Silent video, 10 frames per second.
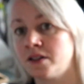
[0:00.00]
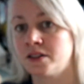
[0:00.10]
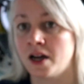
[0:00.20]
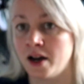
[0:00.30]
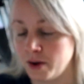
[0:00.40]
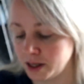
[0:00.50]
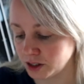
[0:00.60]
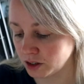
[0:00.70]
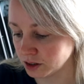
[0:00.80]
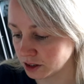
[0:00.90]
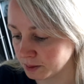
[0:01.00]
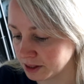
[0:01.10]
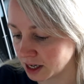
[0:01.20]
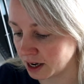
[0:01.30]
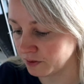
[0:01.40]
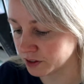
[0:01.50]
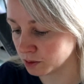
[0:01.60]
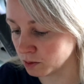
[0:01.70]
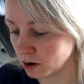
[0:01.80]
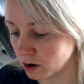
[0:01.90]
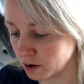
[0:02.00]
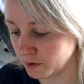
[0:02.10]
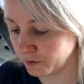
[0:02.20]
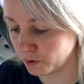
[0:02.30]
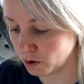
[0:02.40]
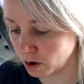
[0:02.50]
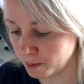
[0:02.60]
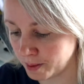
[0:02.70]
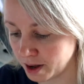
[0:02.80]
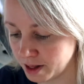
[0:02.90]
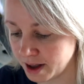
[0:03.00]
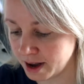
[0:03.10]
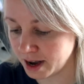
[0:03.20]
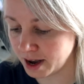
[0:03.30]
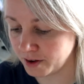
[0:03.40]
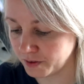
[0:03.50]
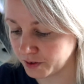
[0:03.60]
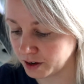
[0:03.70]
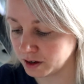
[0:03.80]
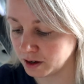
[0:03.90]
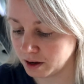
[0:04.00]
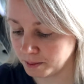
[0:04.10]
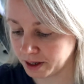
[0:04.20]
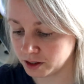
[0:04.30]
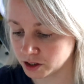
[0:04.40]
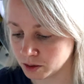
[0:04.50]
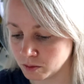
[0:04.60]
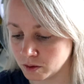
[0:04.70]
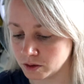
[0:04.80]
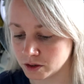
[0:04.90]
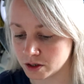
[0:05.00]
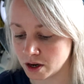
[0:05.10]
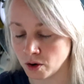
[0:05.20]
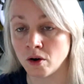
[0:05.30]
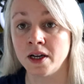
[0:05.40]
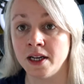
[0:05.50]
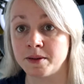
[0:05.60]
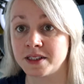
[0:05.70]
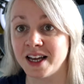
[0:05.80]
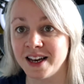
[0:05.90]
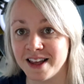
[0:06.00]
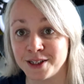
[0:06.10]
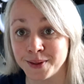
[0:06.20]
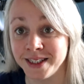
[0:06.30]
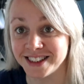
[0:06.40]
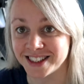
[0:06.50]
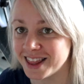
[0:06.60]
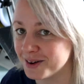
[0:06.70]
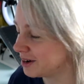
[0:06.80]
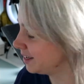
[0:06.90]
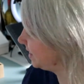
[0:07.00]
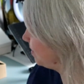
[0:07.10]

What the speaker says: So it's a custom design for someone for a birthday gift because someone's dog keeps stealing their sweets, so they wanted